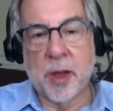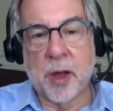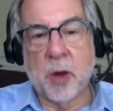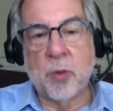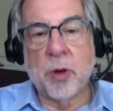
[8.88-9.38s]

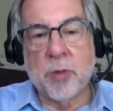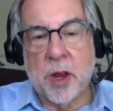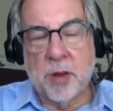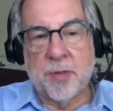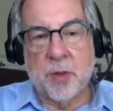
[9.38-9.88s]
we
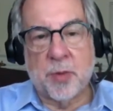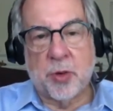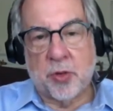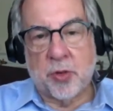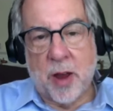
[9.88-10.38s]
read of the
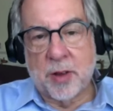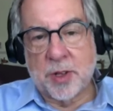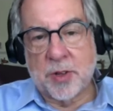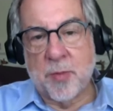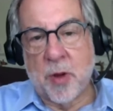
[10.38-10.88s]

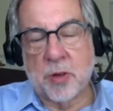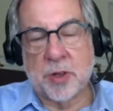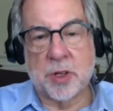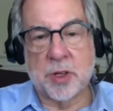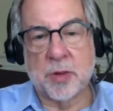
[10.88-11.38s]
betrayals of
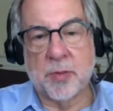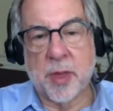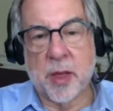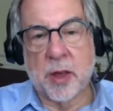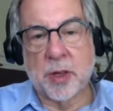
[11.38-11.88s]
Moses.
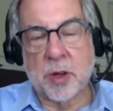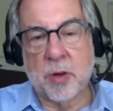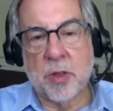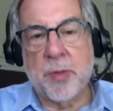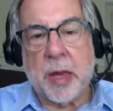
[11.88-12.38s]
So
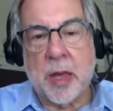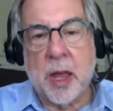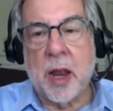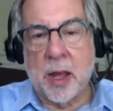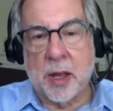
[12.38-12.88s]
in the
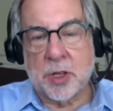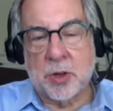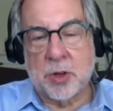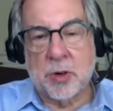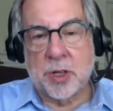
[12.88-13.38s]
beginning, as
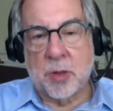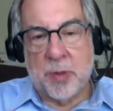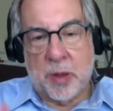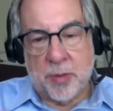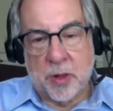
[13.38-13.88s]
soon as the
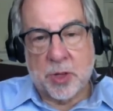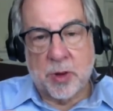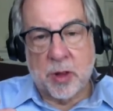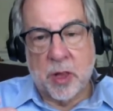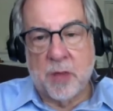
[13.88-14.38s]
people of
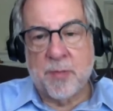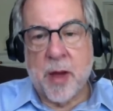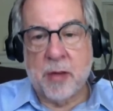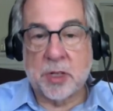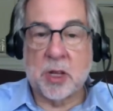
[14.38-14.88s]
Israel leave
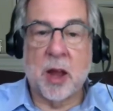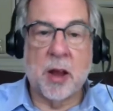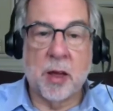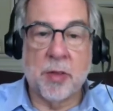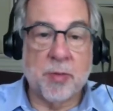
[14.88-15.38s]
Mount
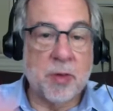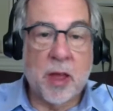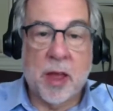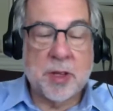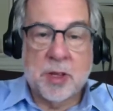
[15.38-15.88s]
Sinai, 3
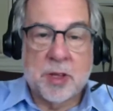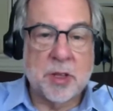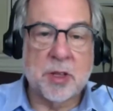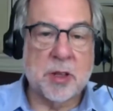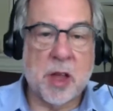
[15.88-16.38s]
days into
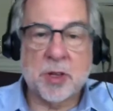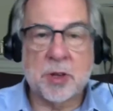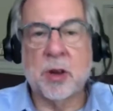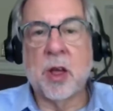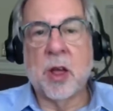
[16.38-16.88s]
the
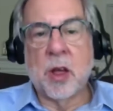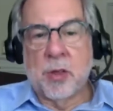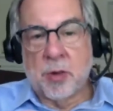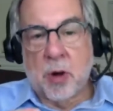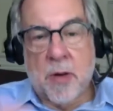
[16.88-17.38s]
desert,
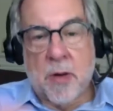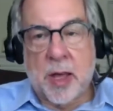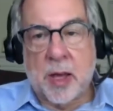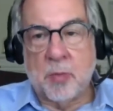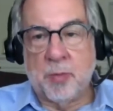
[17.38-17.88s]
they're
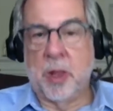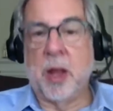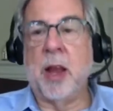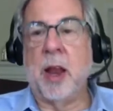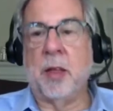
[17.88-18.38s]
already
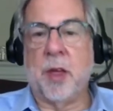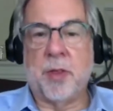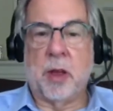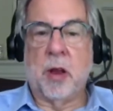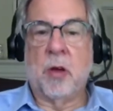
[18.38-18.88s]
complaining that
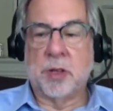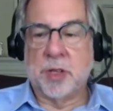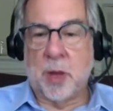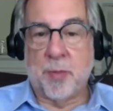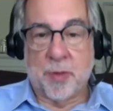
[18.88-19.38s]
they don't
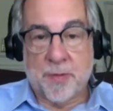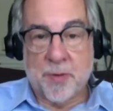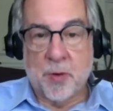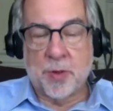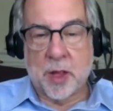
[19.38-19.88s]
accept the
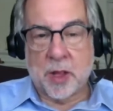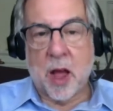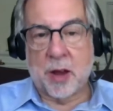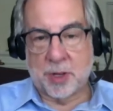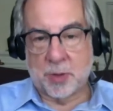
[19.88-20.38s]
food that
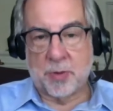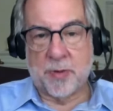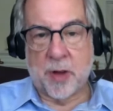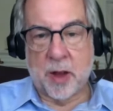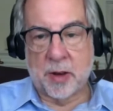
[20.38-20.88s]
God has
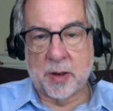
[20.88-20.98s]
provided.